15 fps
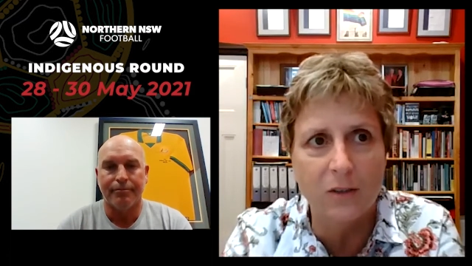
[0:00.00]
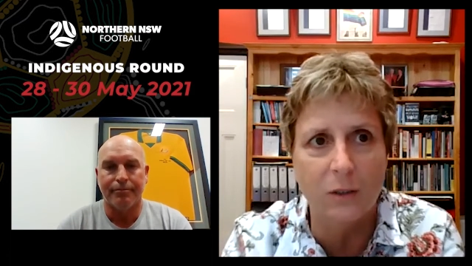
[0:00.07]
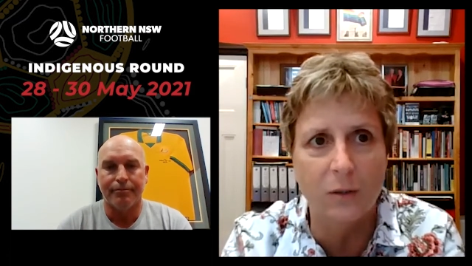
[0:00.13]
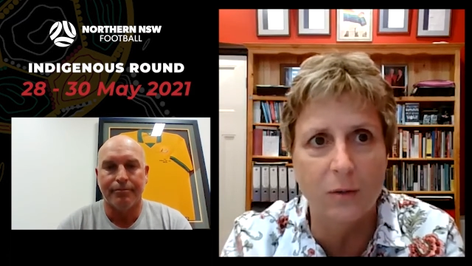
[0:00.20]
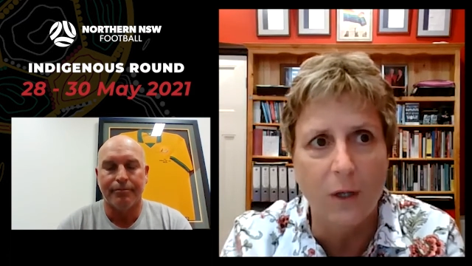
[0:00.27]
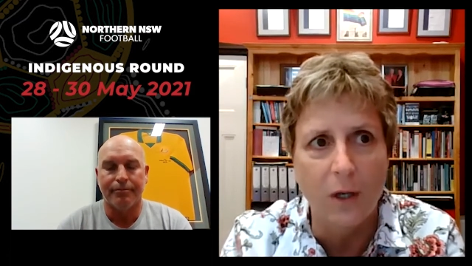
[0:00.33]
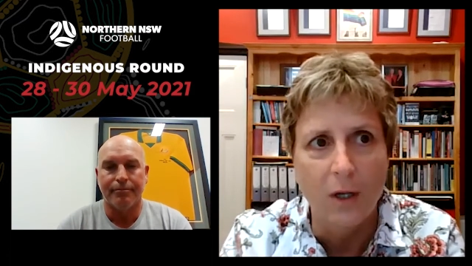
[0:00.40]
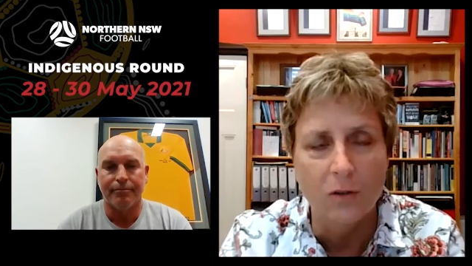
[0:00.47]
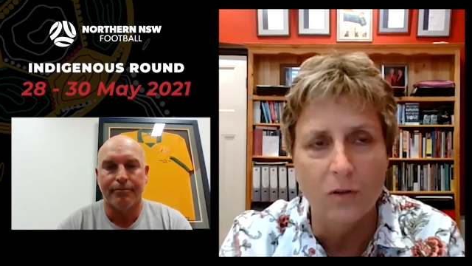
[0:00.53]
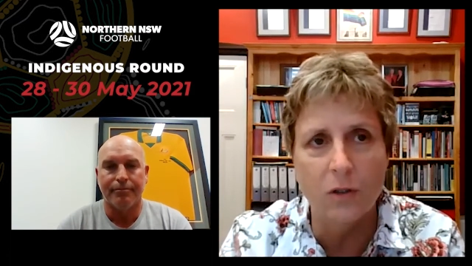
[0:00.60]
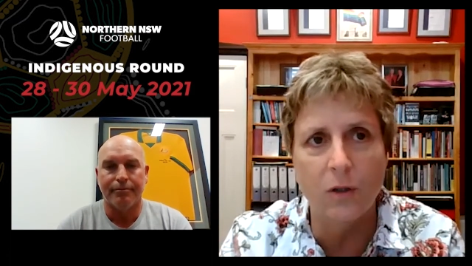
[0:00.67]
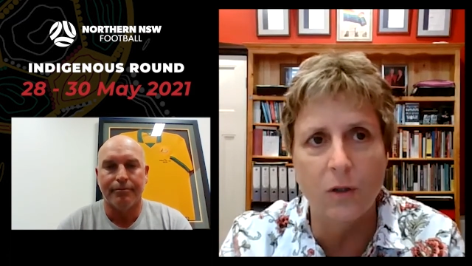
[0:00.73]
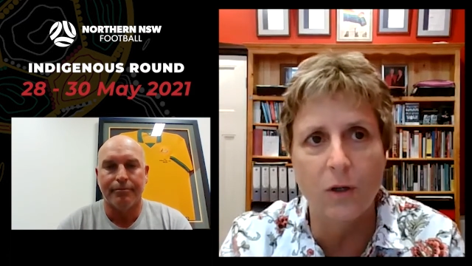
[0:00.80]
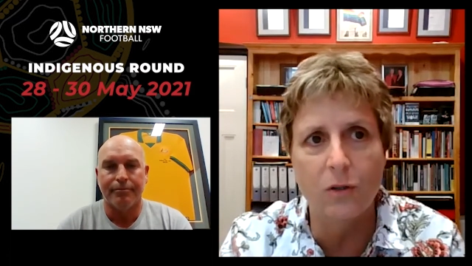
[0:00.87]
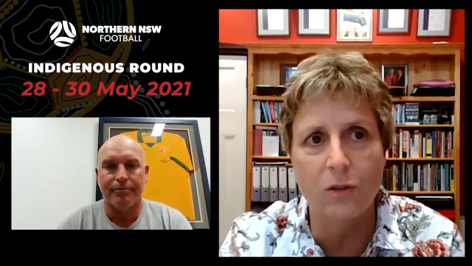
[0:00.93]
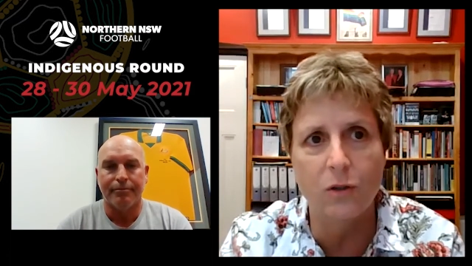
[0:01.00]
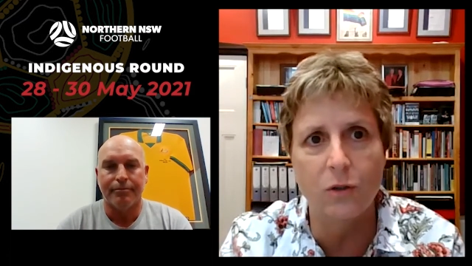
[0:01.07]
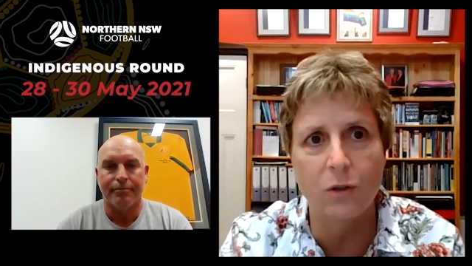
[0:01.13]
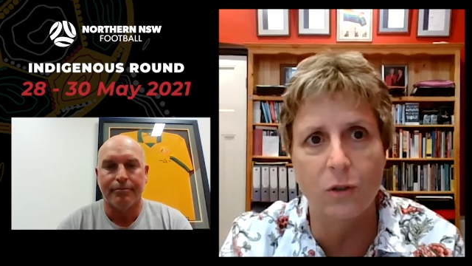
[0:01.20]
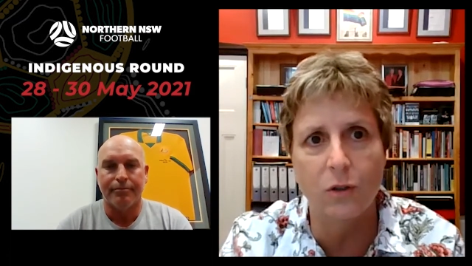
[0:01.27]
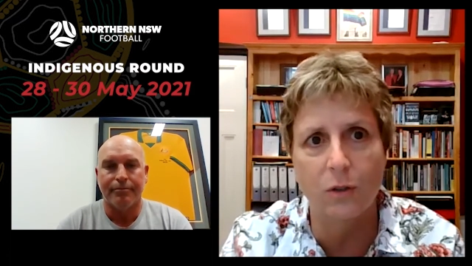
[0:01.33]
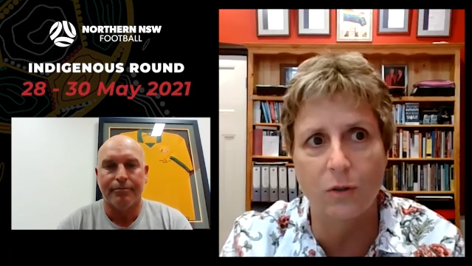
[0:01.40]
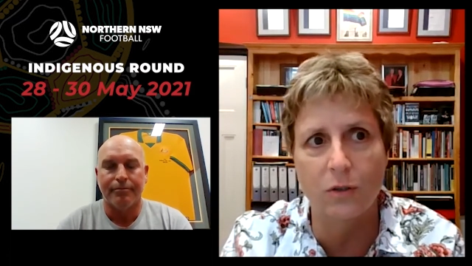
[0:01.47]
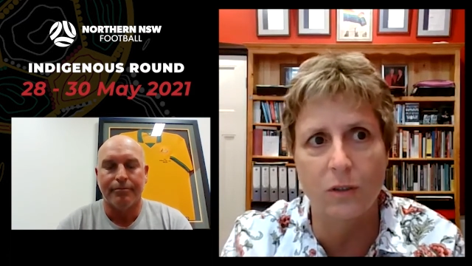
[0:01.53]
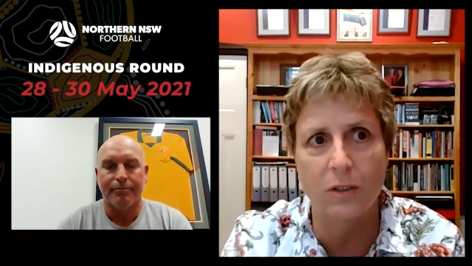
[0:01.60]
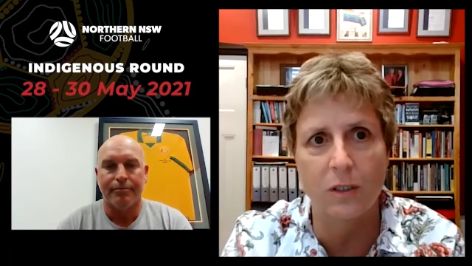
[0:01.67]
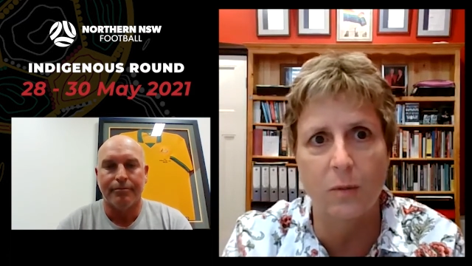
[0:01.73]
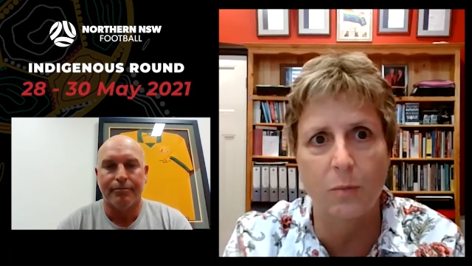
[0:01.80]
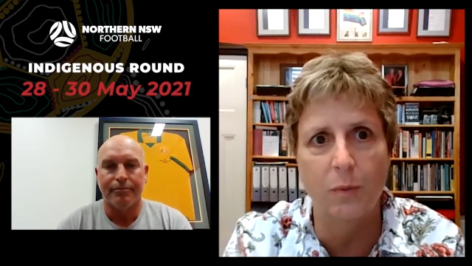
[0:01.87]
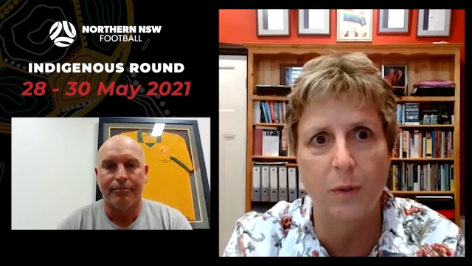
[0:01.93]
Speaker 1: So so those two girls
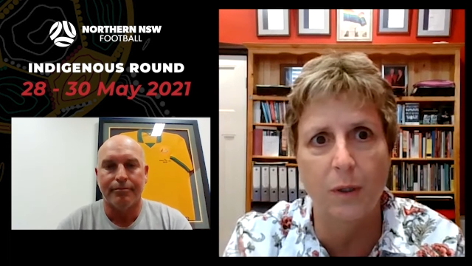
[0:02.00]
did,